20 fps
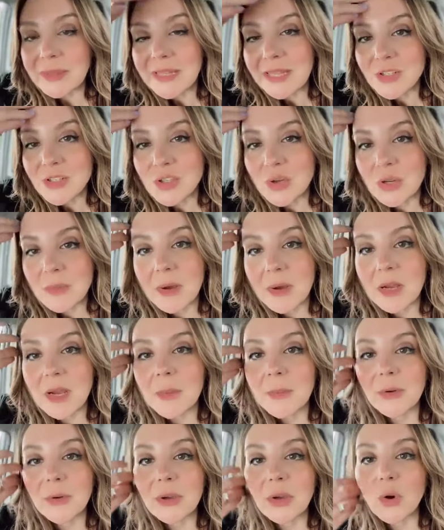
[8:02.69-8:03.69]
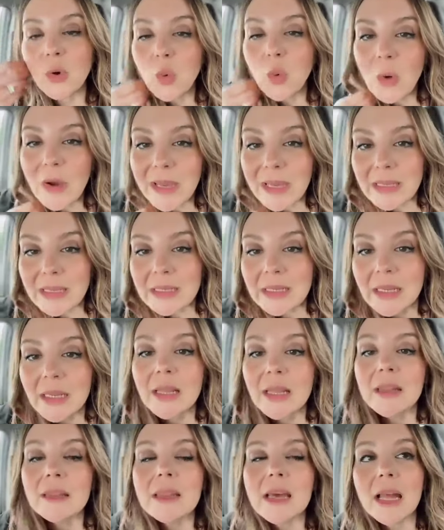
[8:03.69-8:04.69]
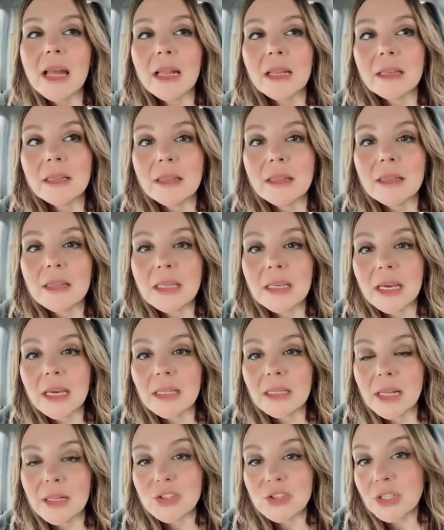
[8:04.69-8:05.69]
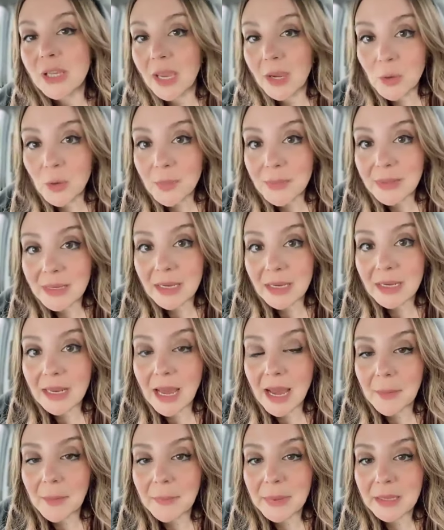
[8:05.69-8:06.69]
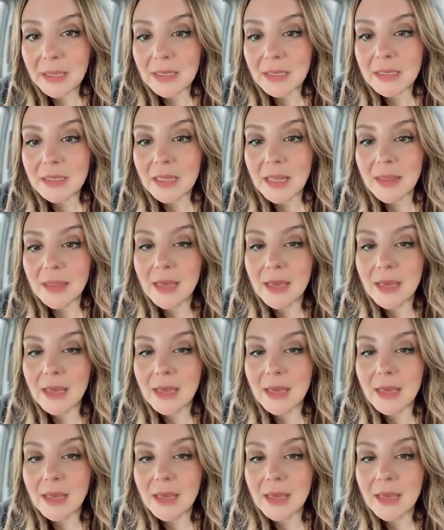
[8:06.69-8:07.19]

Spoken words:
But then Jody Montgomery quit. Then the alleged care plan happened.